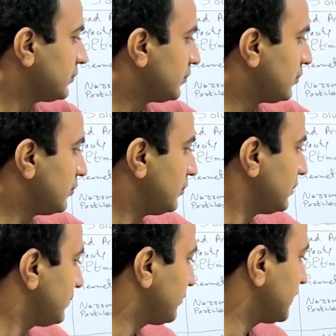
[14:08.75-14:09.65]

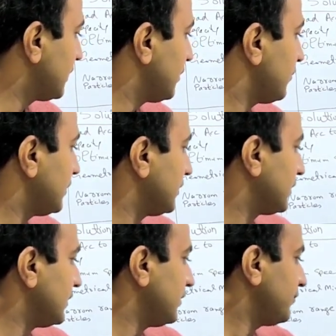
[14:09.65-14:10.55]
So
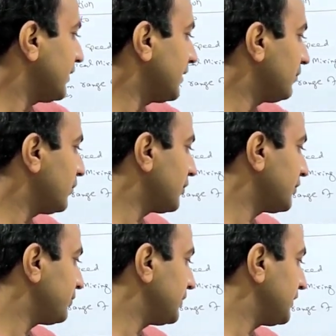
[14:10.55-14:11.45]
increase fan
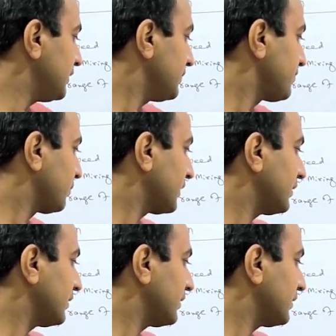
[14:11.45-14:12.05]
motor speed,